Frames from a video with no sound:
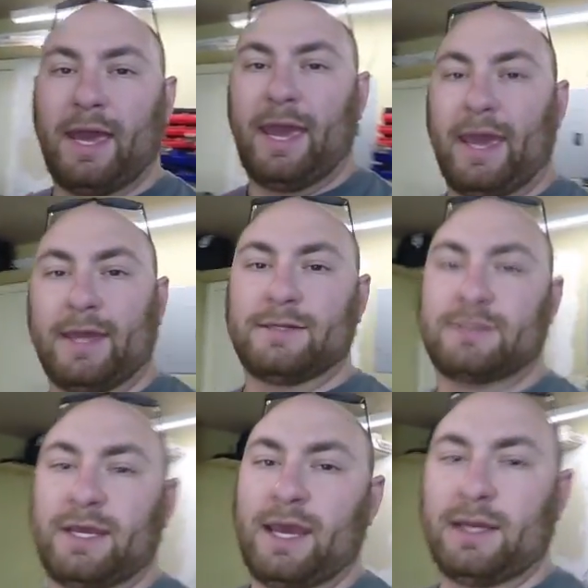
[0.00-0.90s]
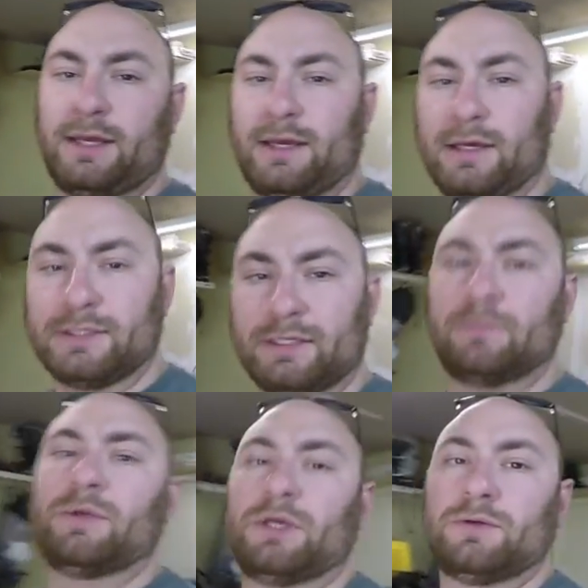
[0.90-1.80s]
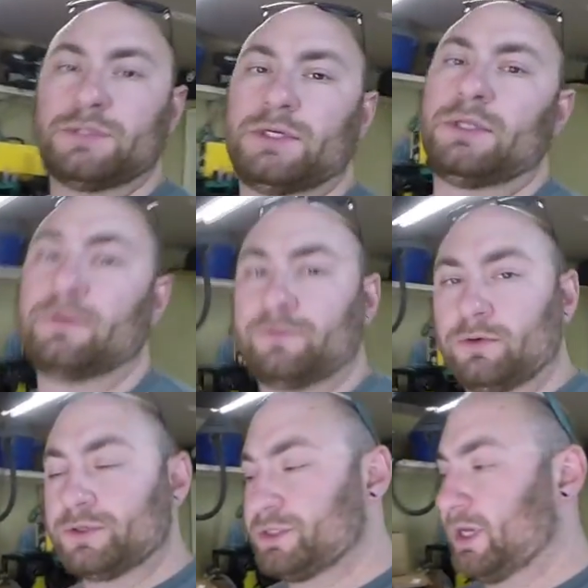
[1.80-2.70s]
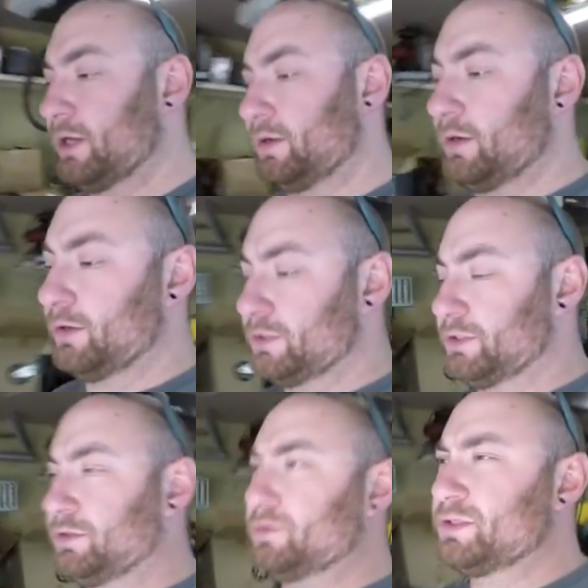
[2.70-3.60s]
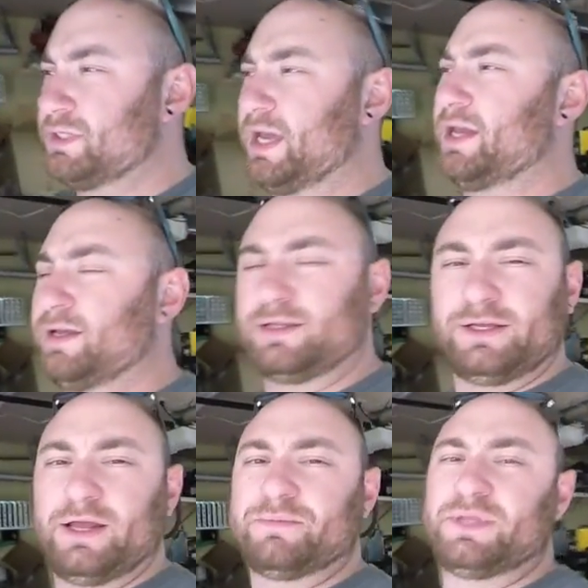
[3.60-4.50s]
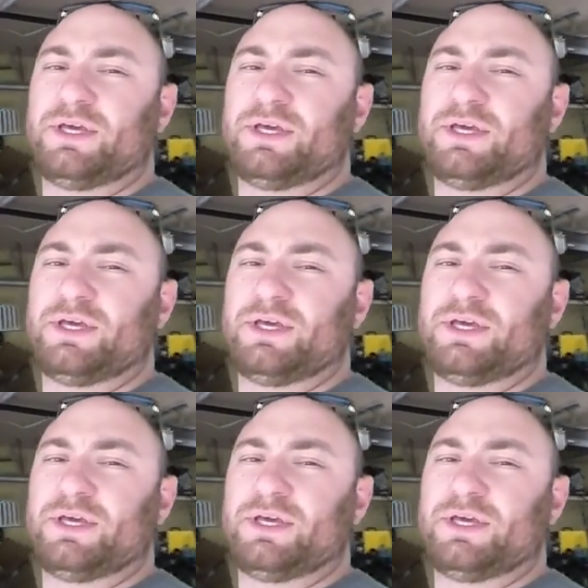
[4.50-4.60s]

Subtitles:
and Danny is going to be using the floor sander to sand and clean up